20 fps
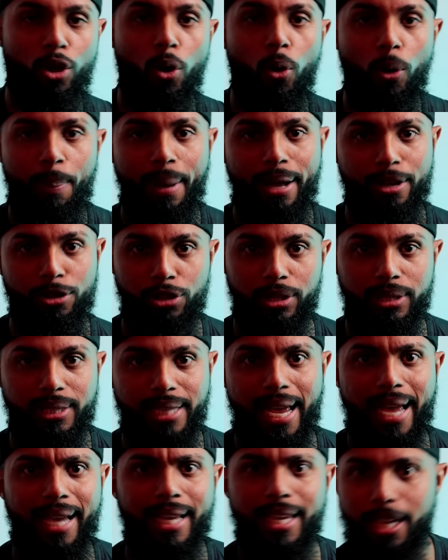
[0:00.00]
go about your
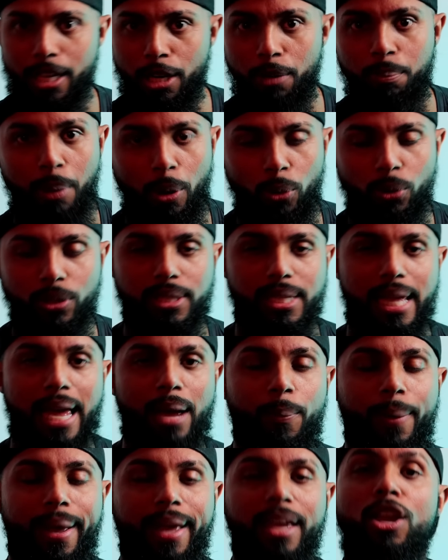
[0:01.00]
attack and get a bonus
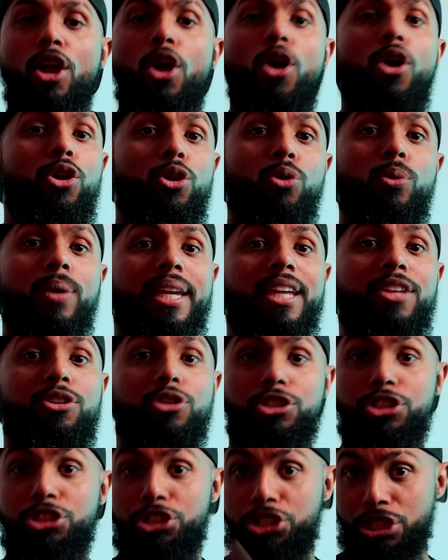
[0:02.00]
that way. You can either
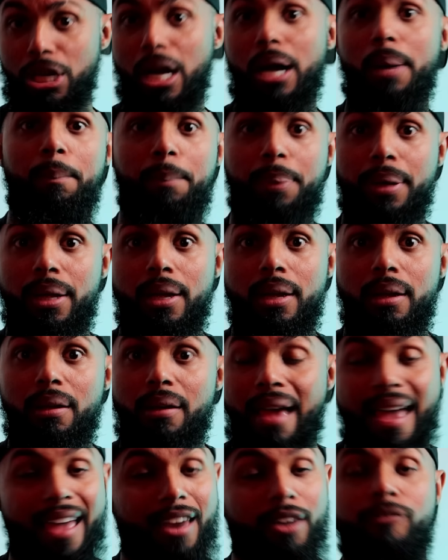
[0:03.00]
jump
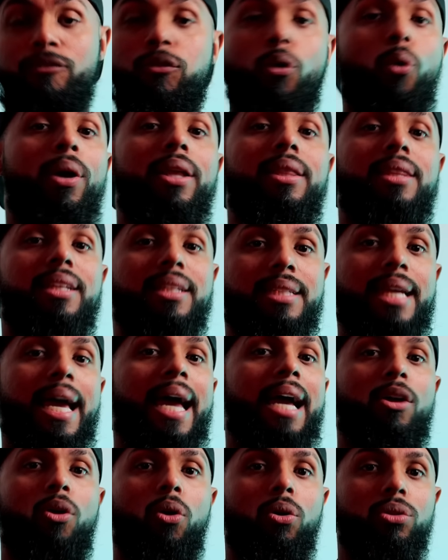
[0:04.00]
and avoid the
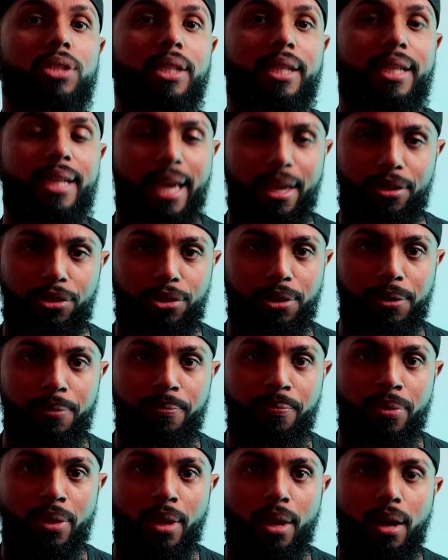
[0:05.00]
attack altogether,
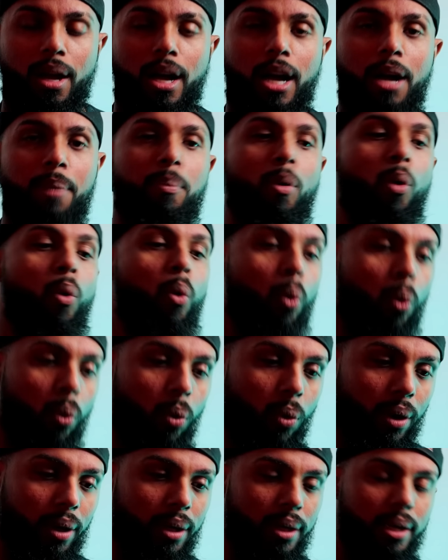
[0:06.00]

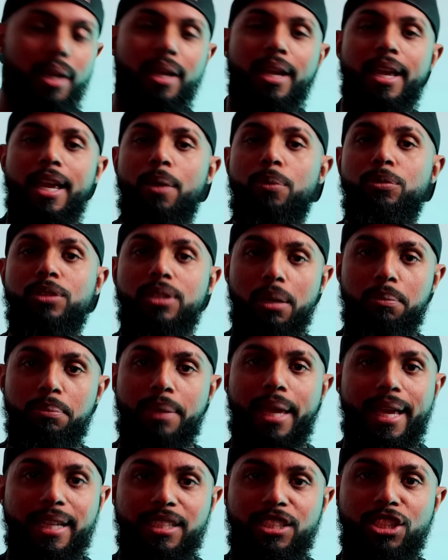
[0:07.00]
or in some
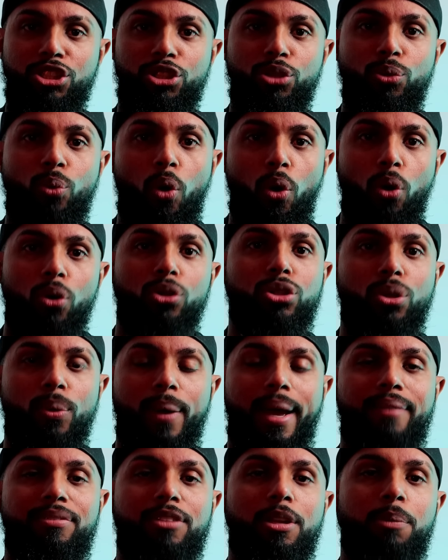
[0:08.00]
cases, you also
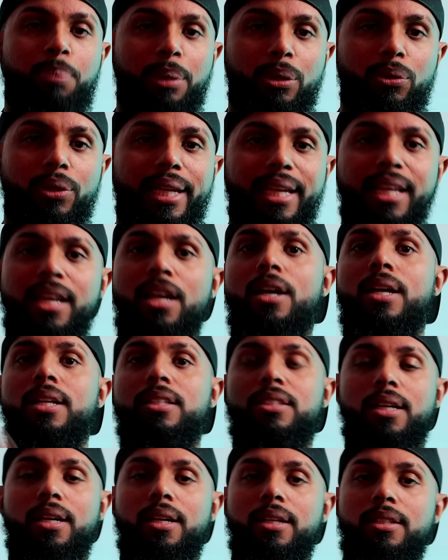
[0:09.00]
have the ability
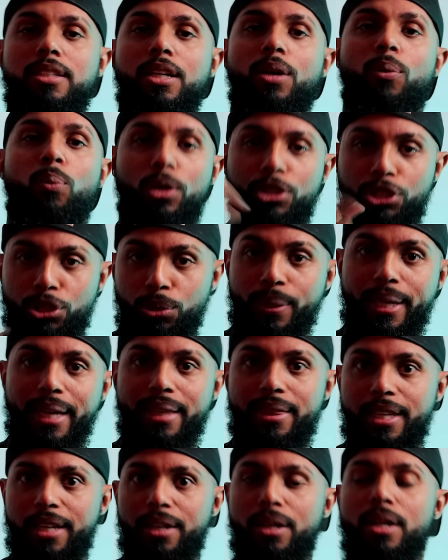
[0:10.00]
to, once you
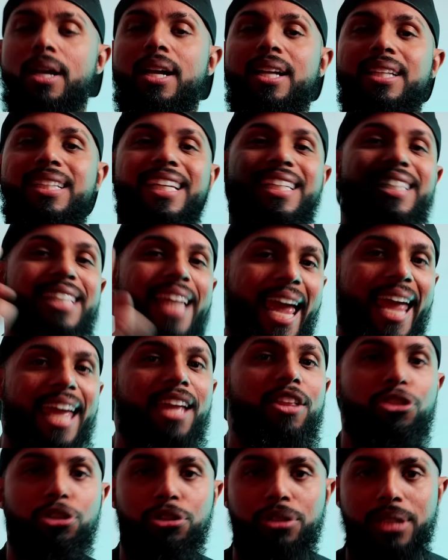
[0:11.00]
get there, to
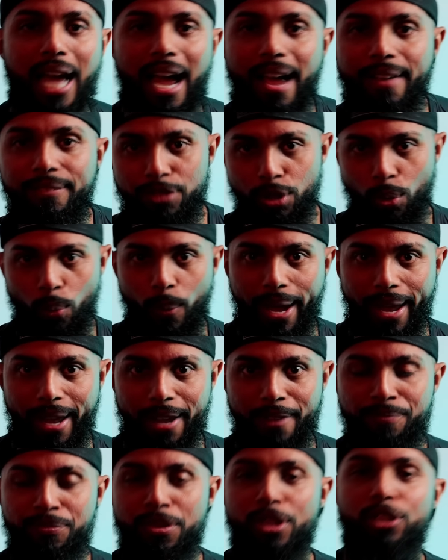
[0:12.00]
take their knives away.
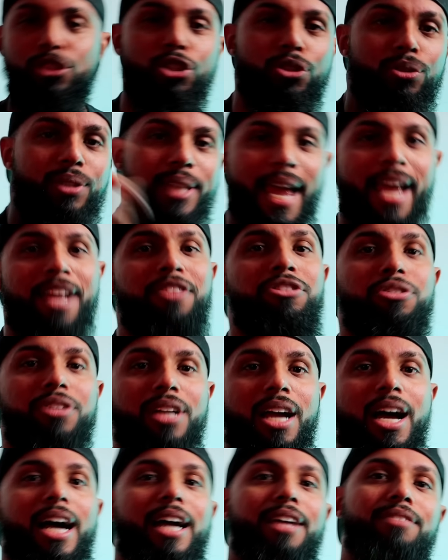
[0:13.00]
So you take their
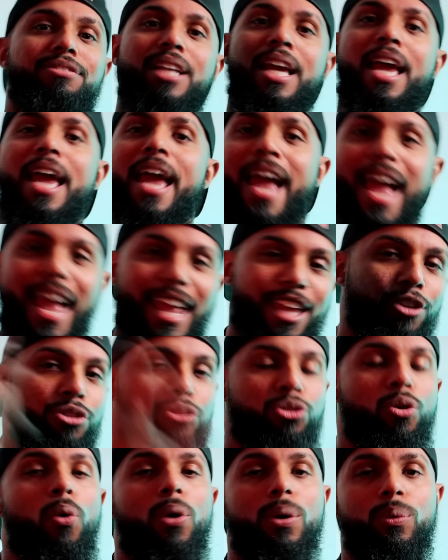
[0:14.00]
knives and you
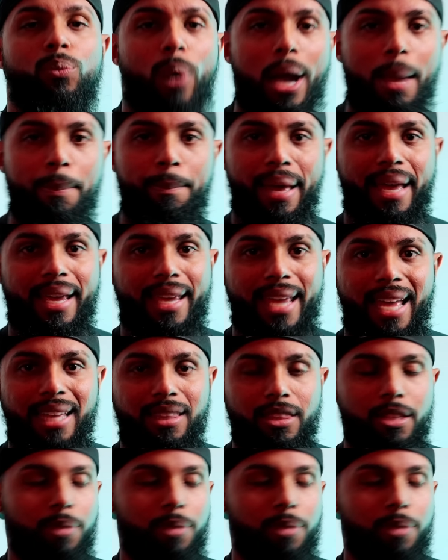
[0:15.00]
throw it right back at